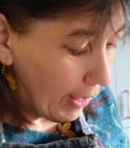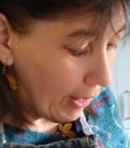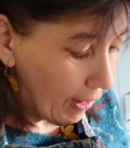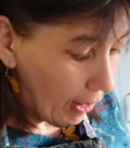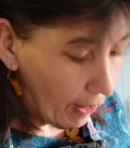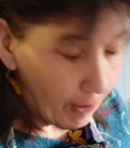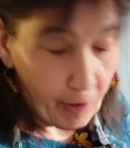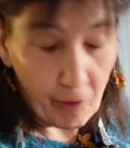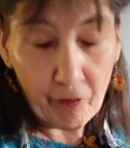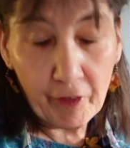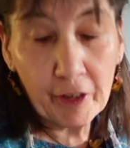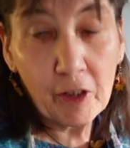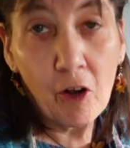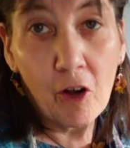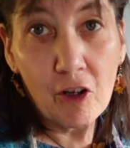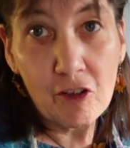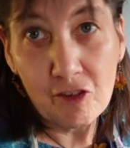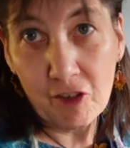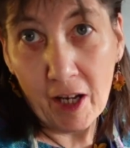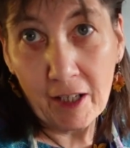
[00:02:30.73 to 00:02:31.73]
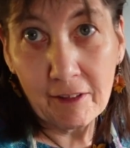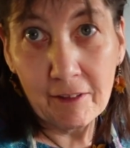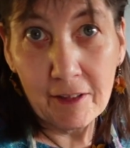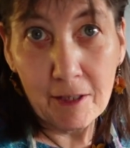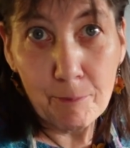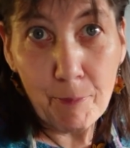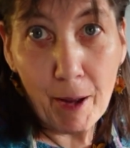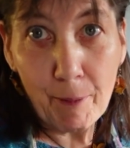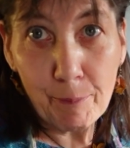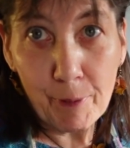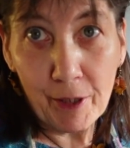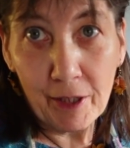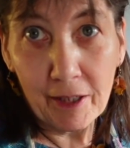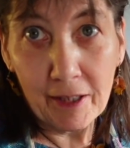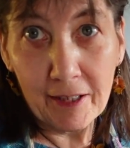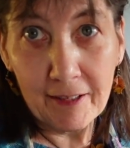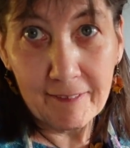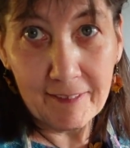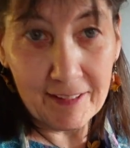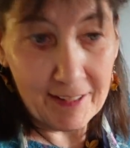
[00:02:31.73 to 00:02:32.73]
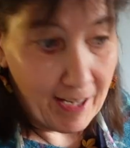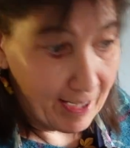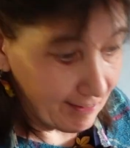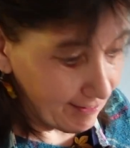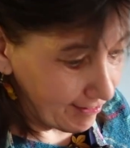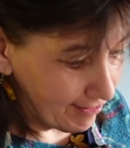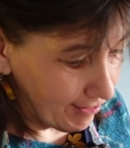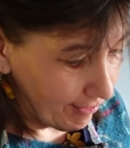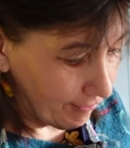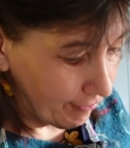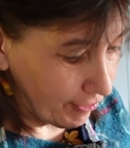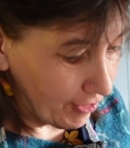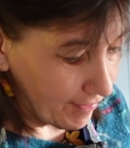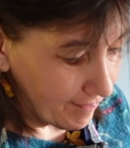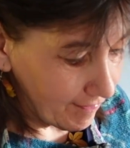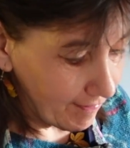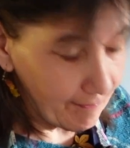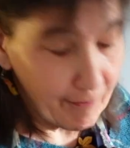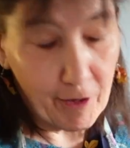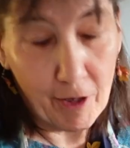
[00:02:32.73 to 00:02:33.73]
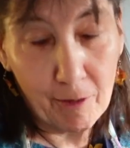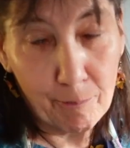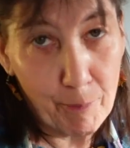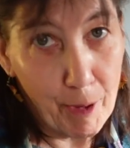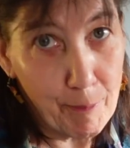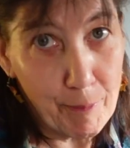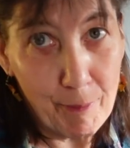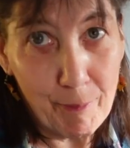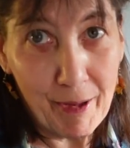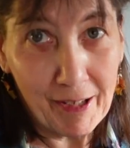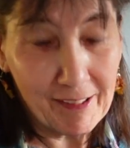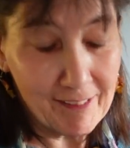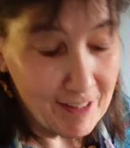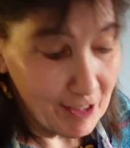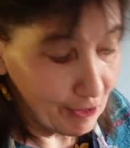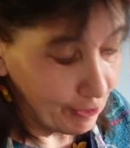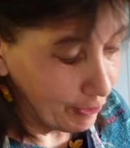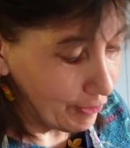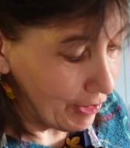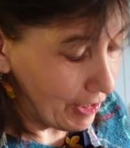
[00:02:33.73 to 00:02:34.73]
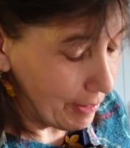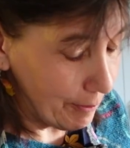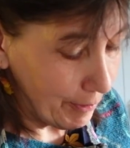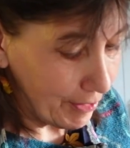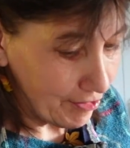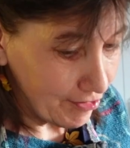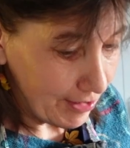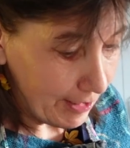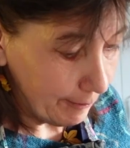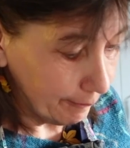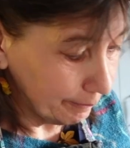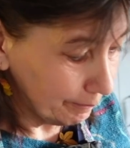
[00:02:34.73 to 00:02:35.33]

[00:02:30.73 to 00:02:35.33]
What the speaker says: or the courgette and the pepper as an additive, because the pepper makes it look really pretty.